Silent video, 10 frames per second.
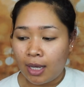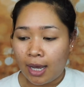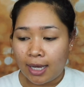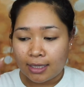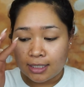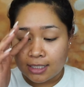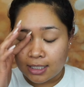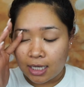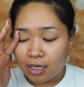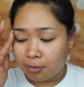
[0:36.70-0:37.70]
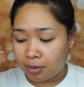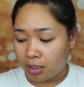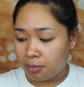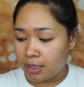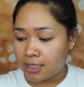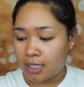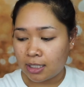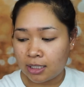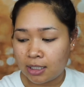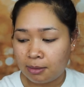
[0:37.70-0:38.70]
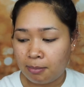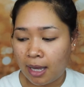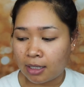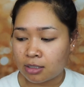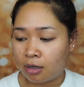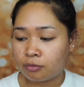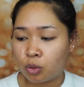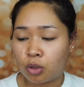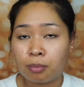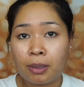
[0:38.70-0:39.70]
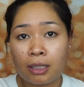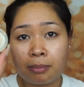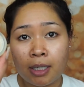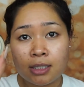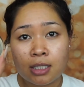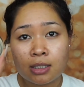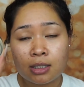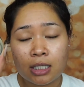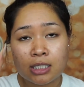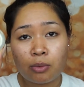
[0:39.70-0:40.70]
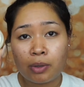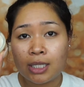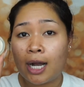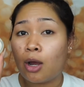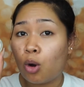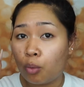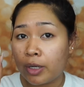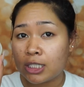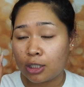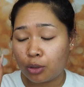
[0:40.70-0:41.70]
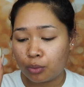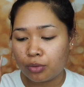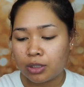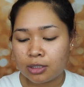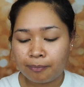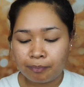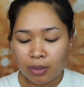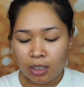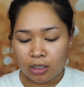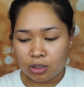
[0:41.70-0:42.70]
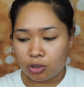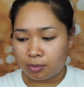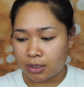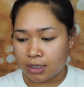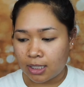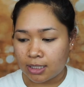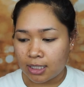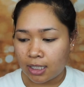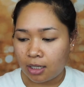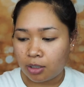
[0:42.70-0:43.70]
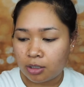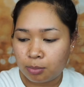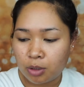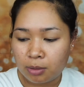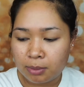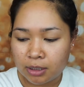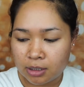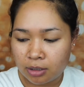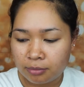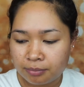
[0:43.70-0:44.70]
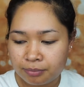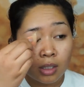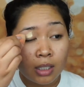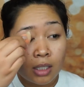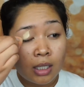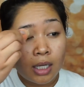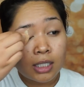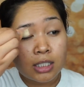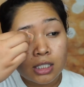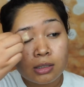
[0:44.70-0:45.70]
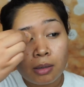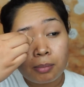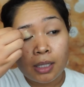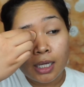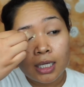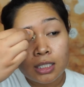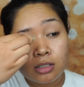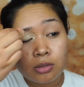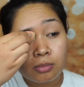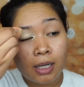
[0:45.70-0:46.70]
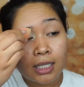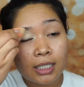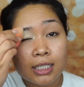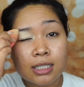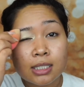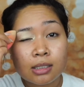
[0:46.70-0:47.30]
And this side, I'm gonna be taking the MAC Soft Ochre Paint Pot. It's the one that I always use. So I'm just gonna take it on a beauty blender and just apply it to my lids.